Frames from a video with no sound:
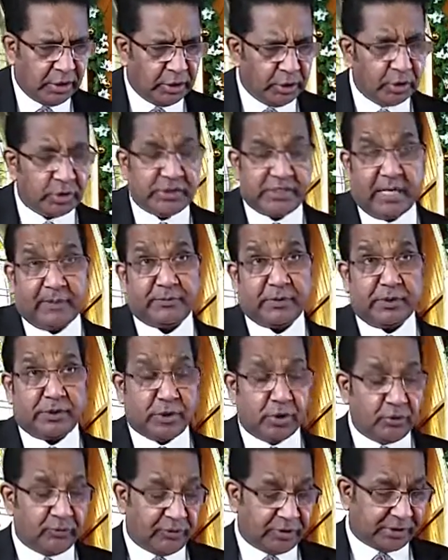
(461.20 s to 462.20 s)
Luke chapter
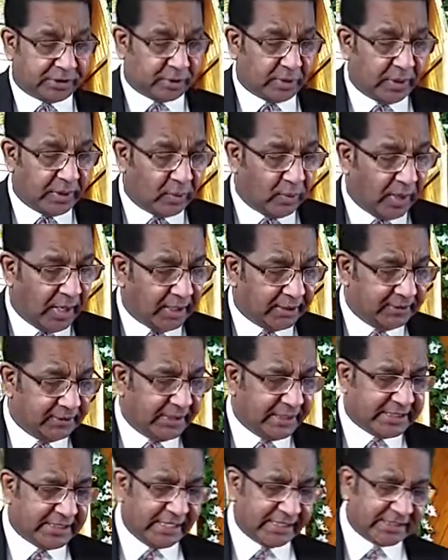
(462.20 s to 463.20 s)
2 verse
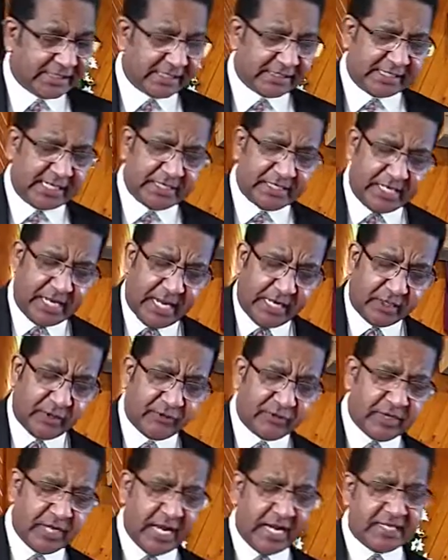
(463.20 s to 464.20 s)
21, it tells us at the
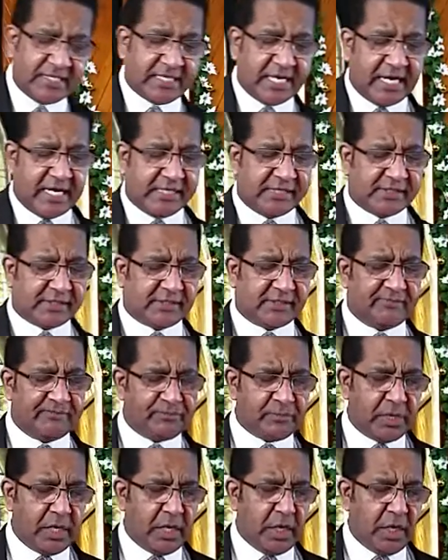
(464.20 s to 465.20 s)
end of the 8 days,
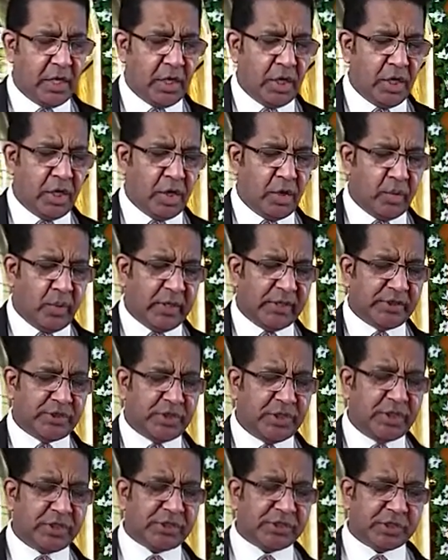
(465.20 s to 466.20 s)
when
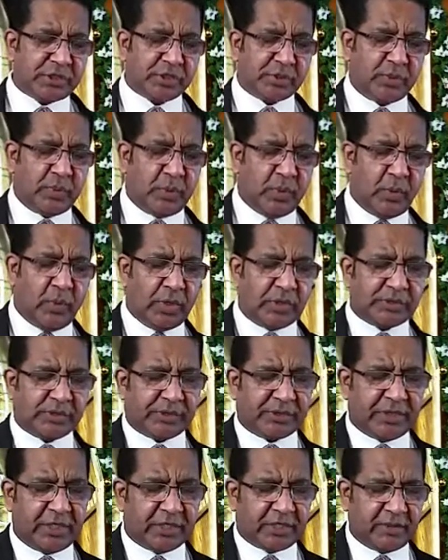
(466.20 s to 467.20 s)
Jesus
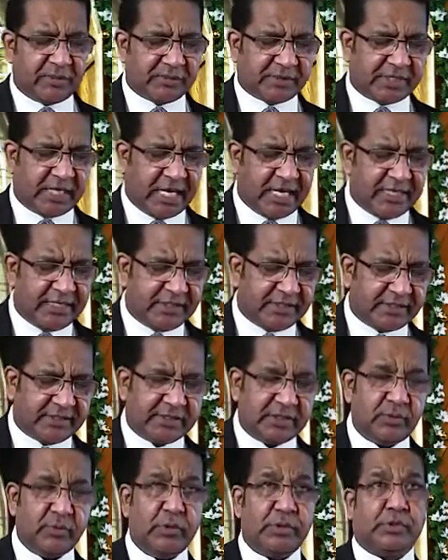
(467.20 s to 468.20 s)
was
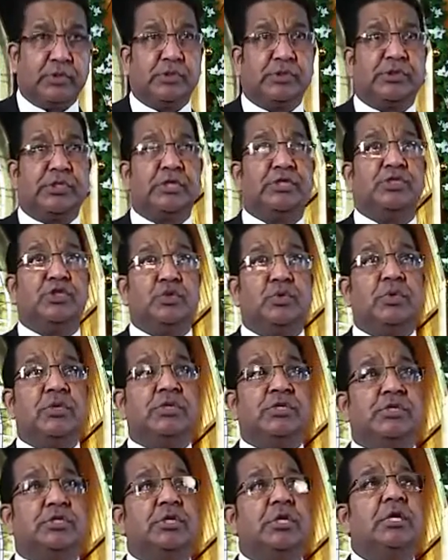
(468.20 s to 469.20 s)
circumcised, which was the
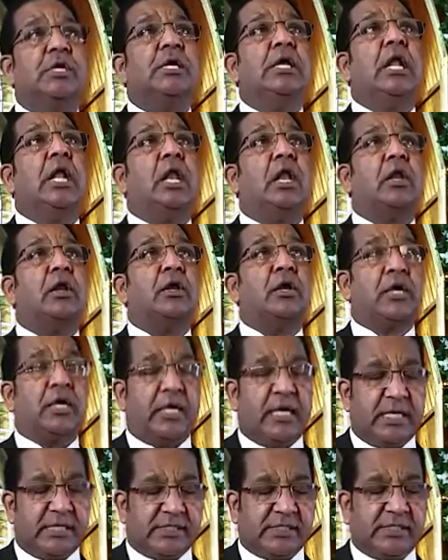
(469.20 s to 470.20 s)
Jewish
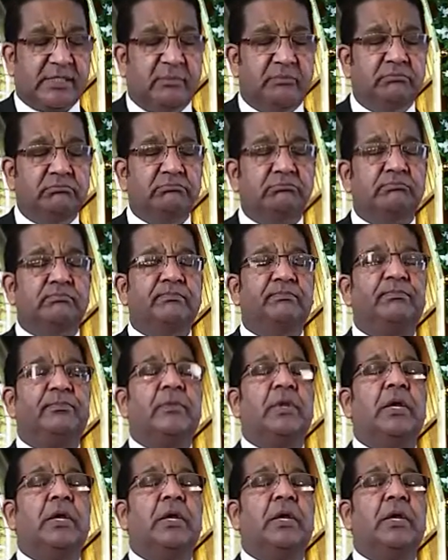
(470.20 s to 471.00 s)
custom,